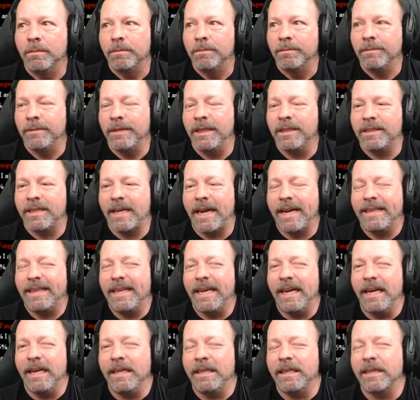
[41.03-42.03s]
it's like
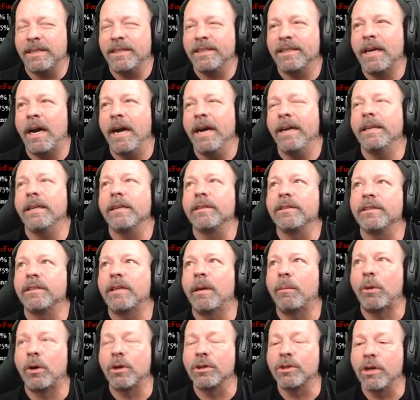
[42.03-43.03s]
the the sign that
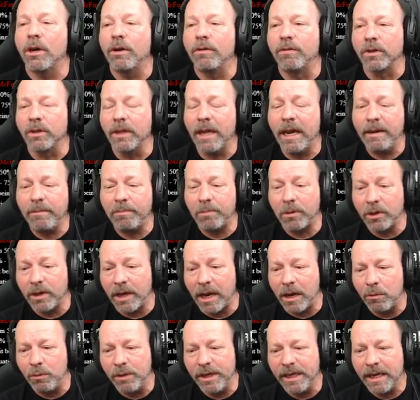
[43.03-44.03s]
summer is over. Labor
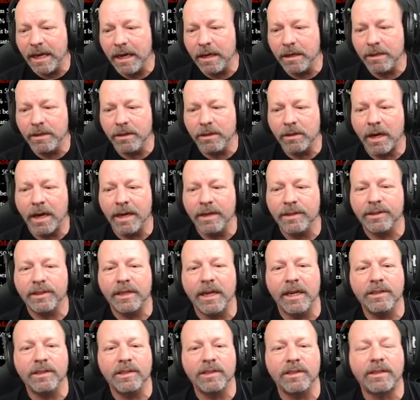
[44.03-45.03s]
Day weekend in the United
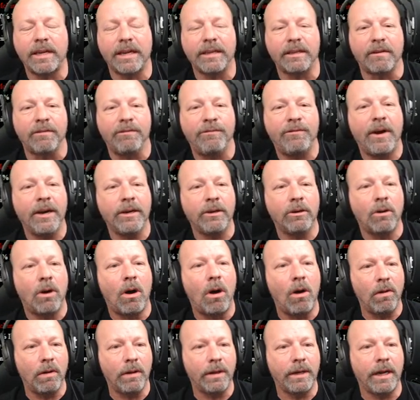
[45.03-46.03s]
States is like the final
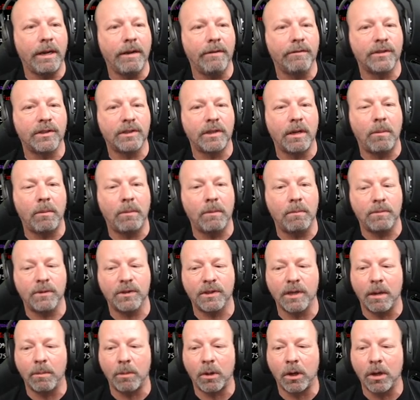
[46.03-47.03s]
holiday of some
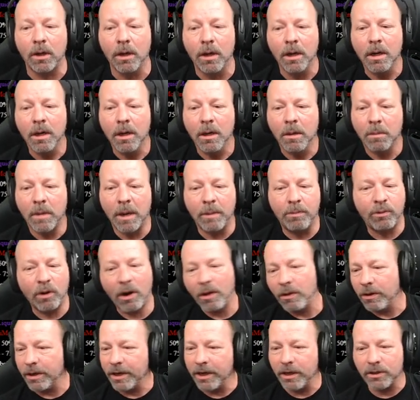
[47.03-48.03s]
summer. My
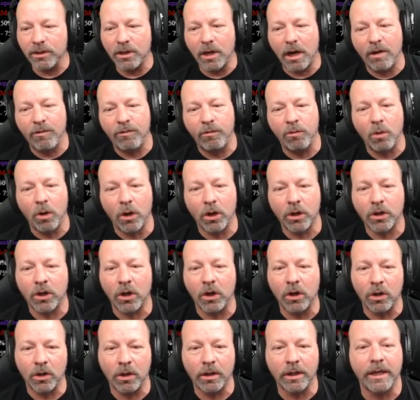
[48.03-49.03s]
brother gets off work
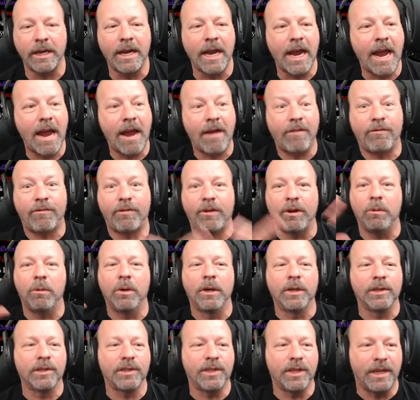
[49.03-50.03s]
early.
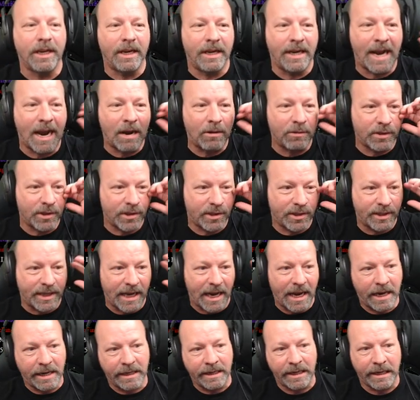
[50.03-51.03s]
Everyone's in an
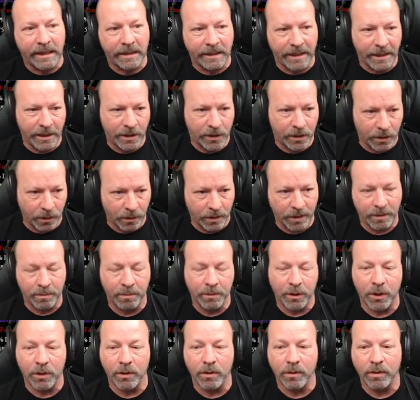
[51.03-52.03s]
outstandingly good
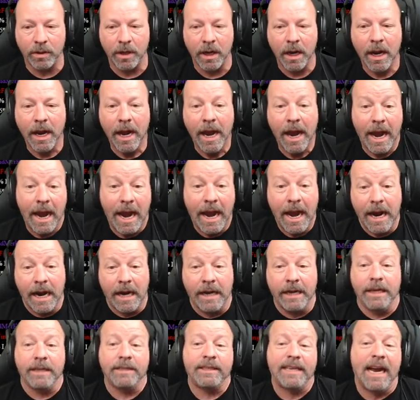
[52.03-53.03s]
mood.
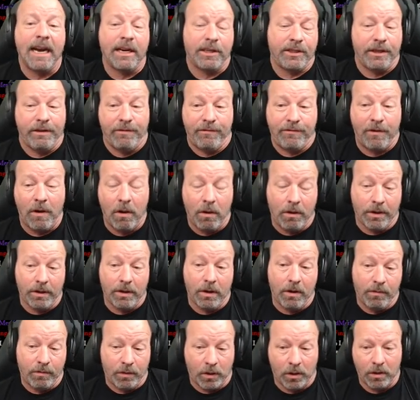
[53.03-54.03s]
And it's actually fallen
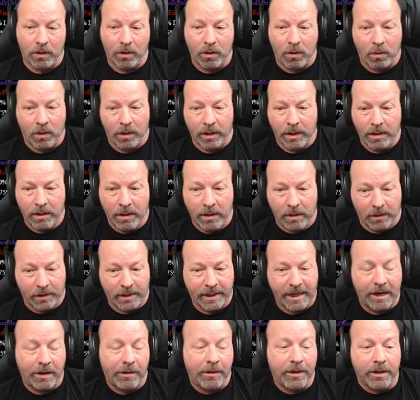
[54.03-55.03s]
over or, or
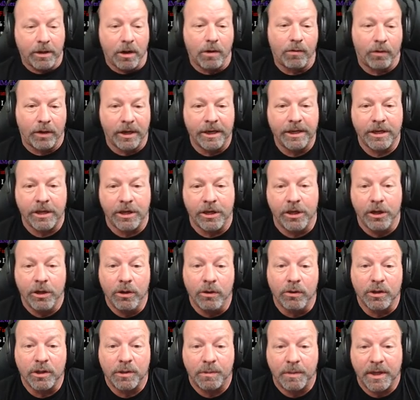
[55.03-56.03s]
carried over into the
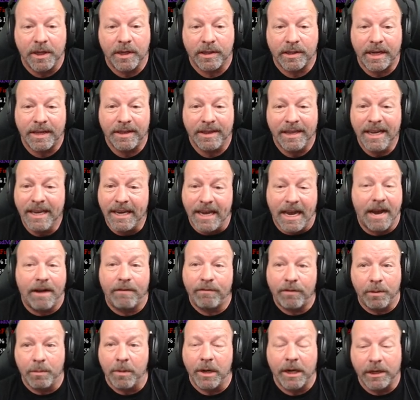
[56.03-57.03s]
news because I think
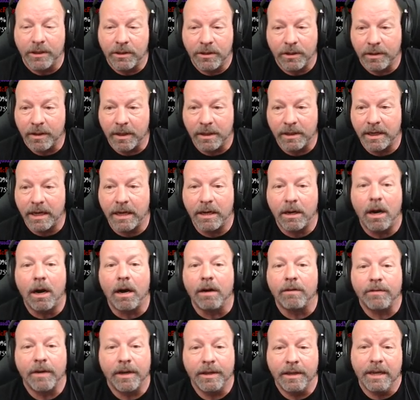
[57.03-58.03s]
everybody took the day
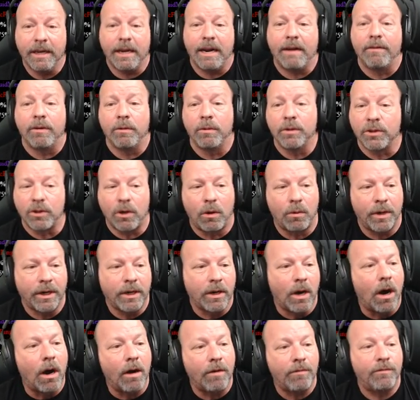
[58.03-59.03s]
off. I think everyone's already
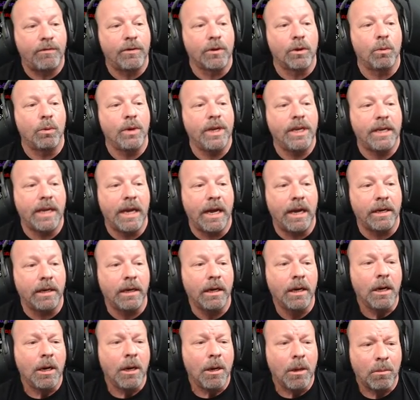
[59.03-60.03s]
off for the weekend.
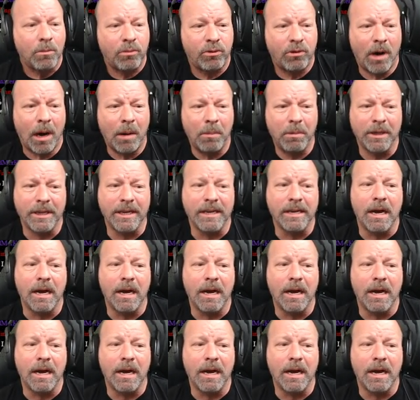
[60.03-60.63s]
Probably